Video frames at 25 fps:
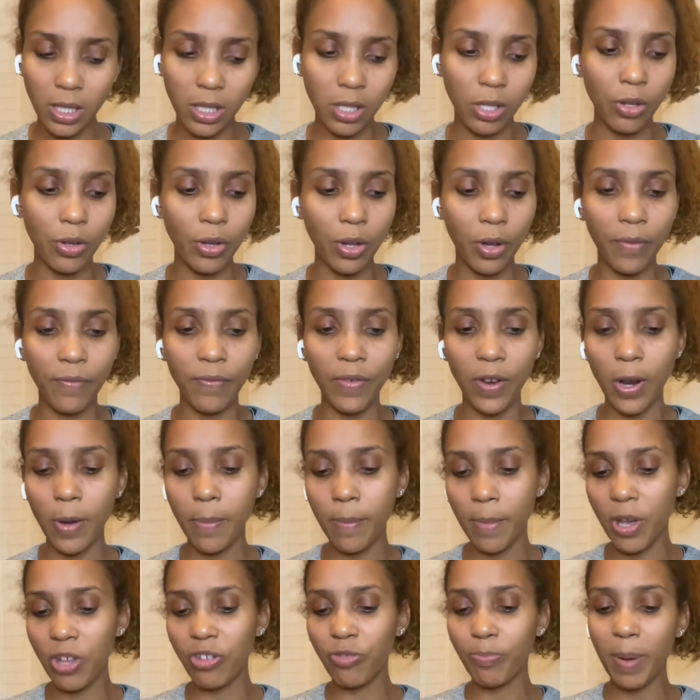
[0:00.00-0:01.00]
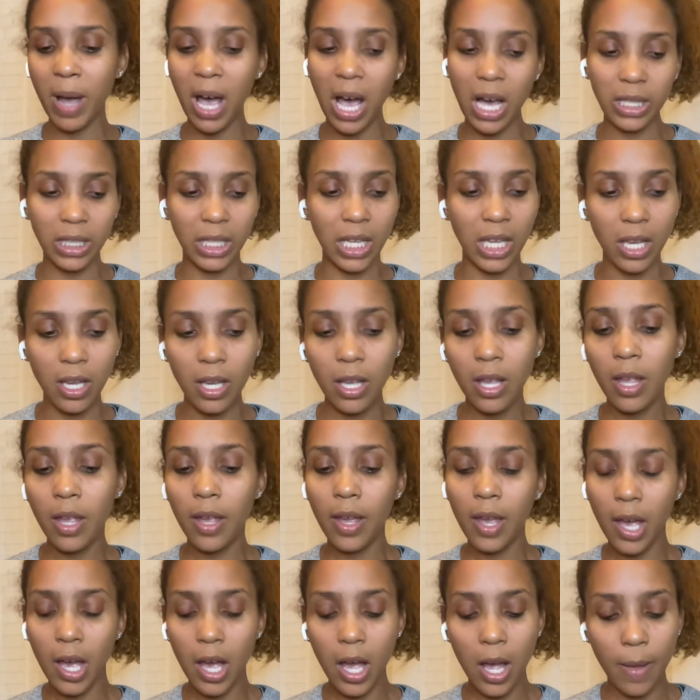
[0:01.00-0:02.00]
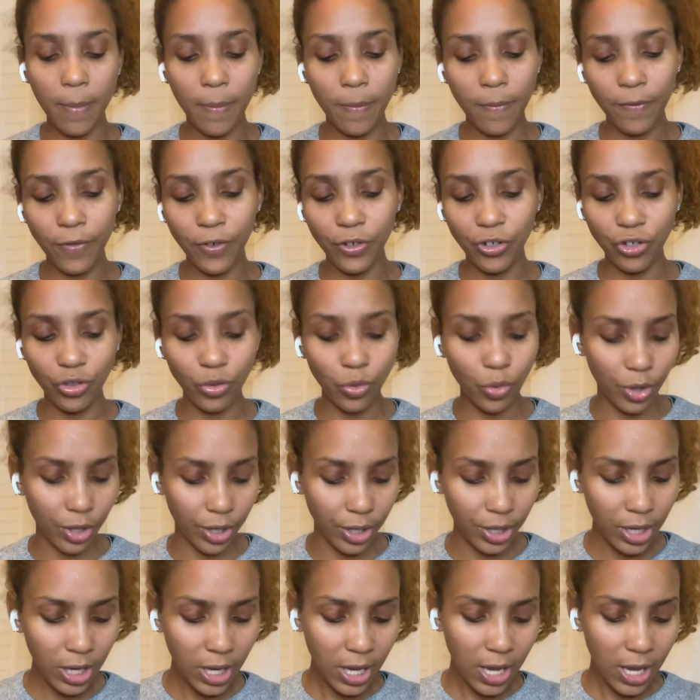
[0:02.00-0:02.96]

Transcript: you know, very much poly. For sure.